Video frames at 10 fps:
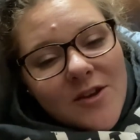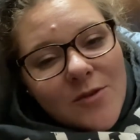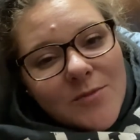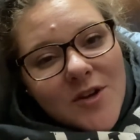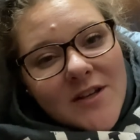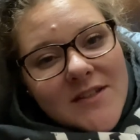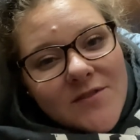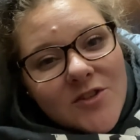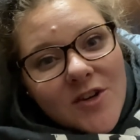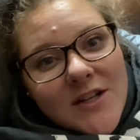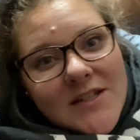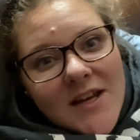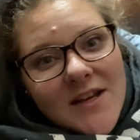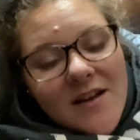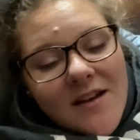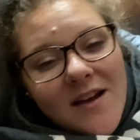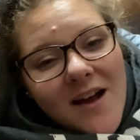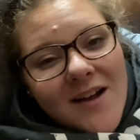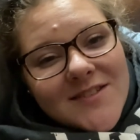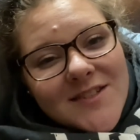I hope you guys have a great day.
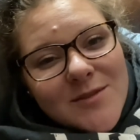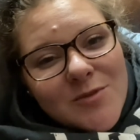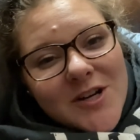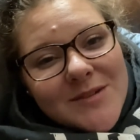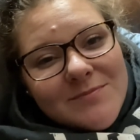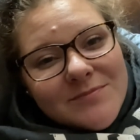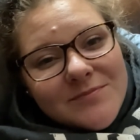I'll see you in the morning